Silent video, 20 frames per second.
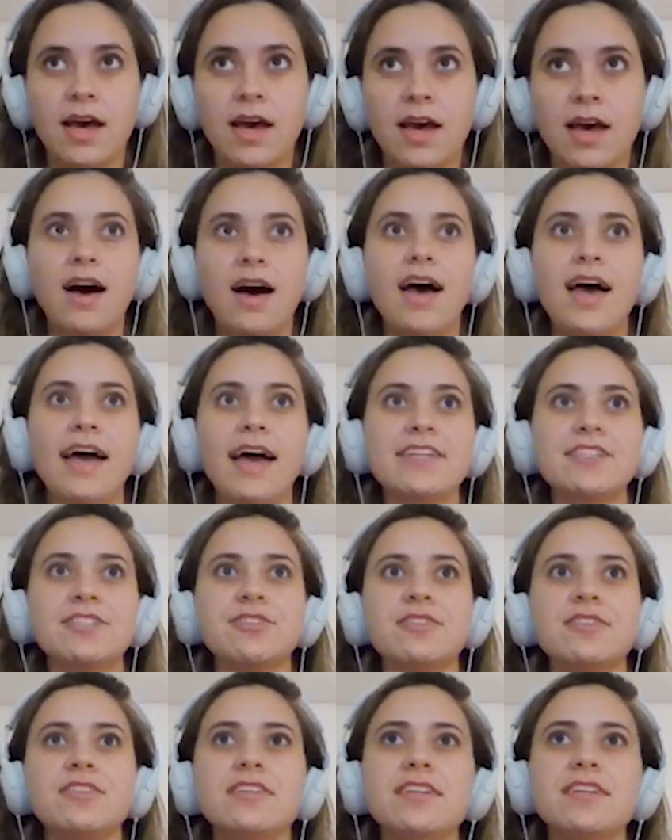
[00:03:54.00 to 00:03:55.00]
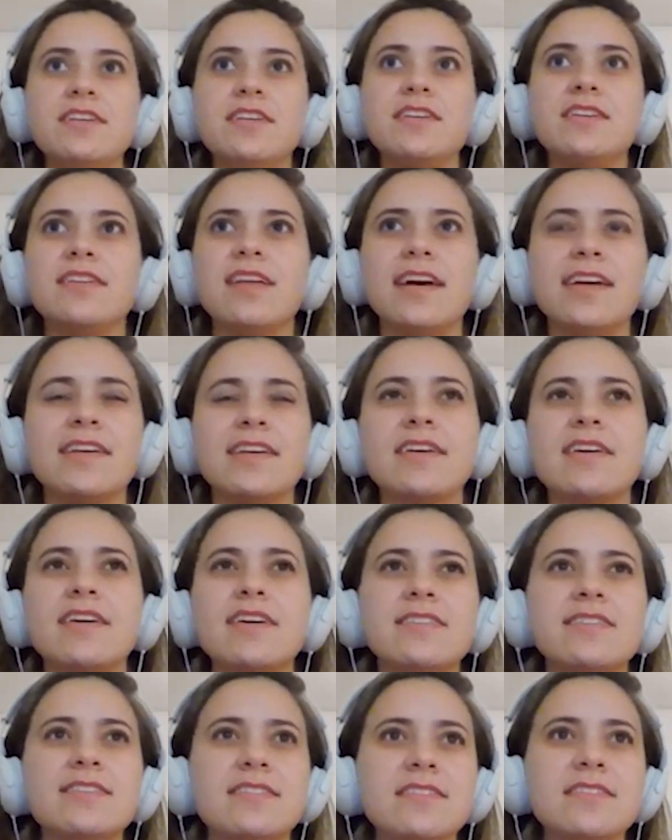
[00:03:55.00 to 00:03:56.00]
Actually,
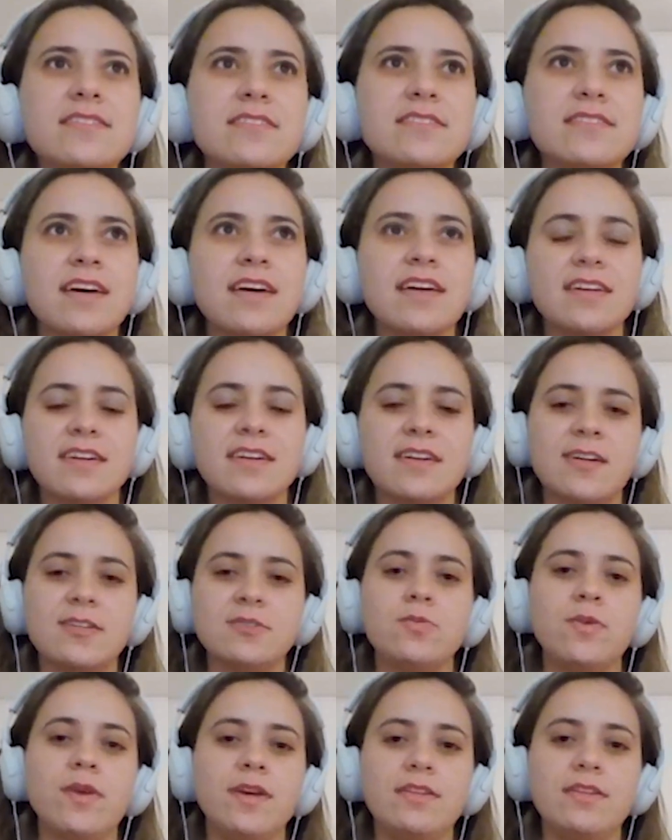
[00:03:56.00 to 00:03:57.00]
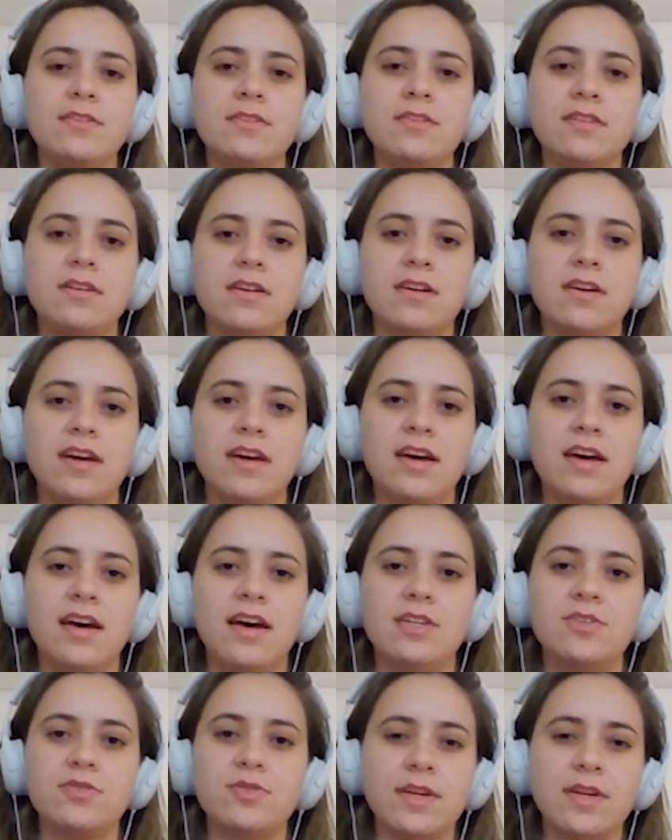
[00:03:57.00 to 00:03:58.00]
since I graduate,
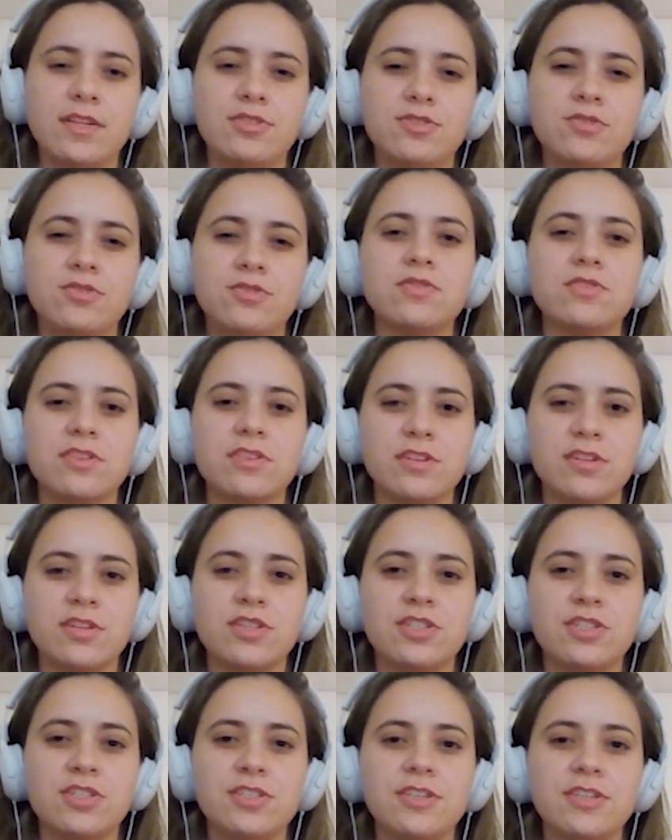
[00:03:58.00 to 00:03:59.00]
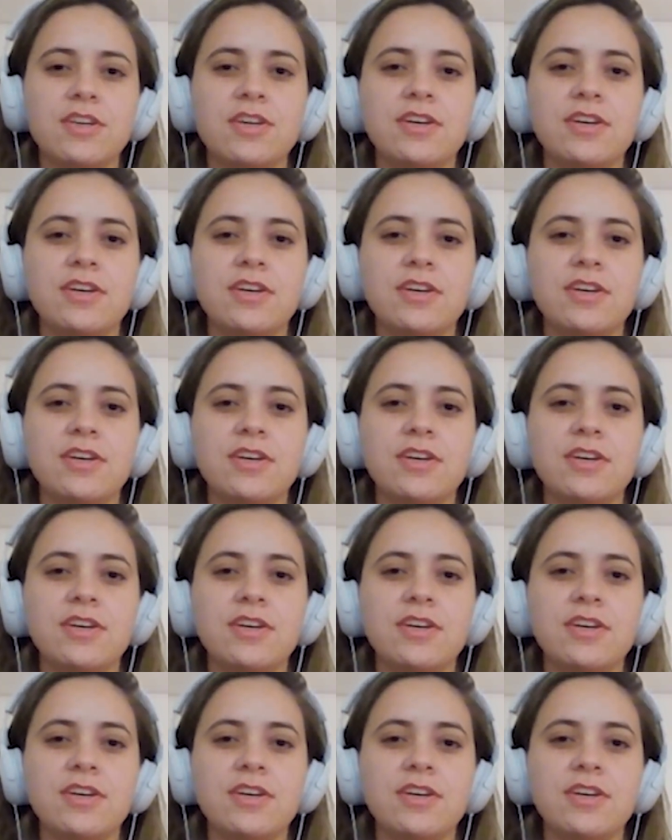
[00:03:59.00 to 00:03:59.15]
I tried to search